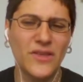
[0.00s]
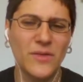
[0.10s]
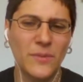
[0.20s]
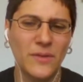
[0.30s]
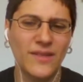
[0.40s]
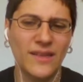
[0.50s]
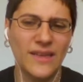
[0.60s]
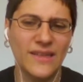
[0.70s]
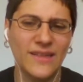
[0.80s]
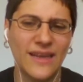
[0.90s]

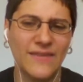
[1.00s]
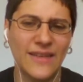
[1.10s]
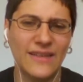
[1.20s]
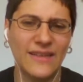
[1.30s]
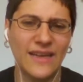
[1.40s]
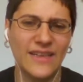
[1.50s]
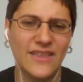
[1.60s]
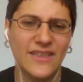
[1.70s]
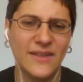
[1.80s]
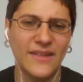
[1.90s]
supposedly doesn't have anything
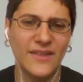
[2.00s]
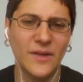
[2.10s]
added to it.